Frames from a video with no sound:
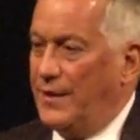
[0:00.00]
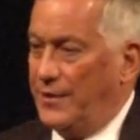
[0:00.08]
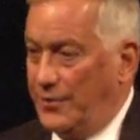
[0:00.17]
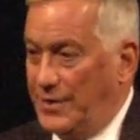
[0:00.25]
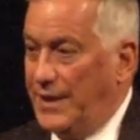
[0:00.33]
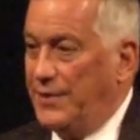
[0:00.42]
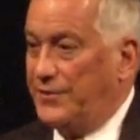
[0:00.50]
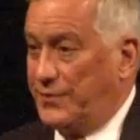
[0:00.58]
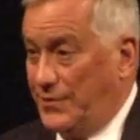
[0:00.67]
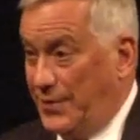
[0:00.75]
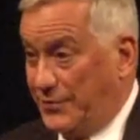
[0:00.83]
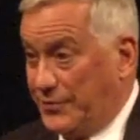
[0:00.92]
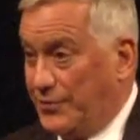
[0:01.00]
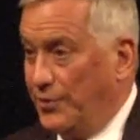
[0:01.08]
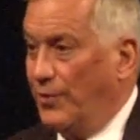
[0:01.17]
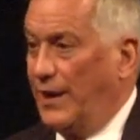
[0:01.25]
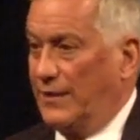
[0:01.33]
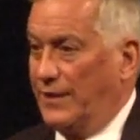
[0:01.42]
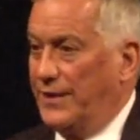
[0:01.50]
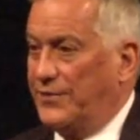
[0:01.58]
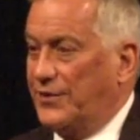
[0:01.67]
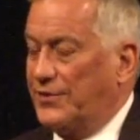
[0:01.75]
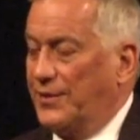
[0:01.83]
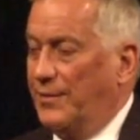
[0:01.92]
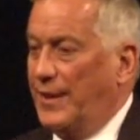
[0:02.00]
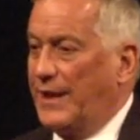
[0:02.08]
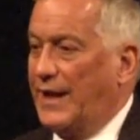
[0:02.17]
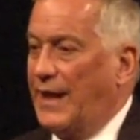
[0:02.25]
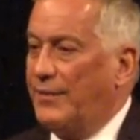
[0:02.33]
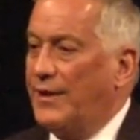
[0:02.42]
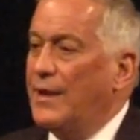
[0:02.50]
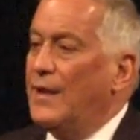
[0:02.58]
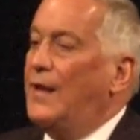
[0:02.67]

You need this two-way link system to make it happen.